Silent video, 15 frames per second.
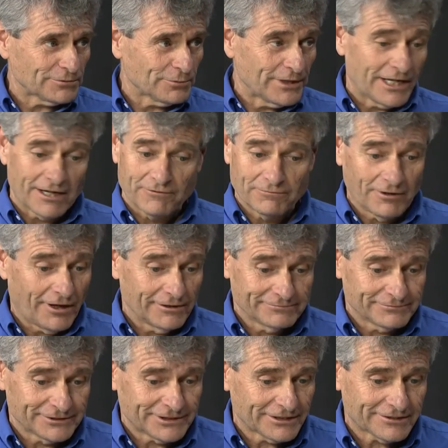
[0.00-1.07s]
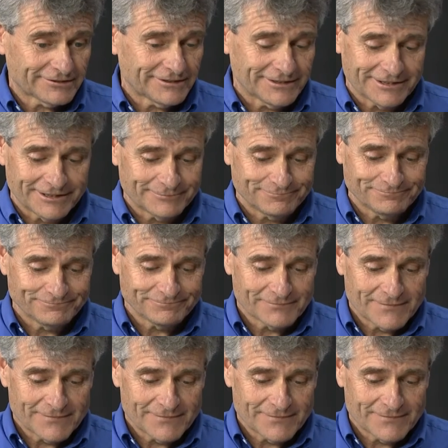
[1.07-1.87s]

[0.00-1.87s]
We have just um,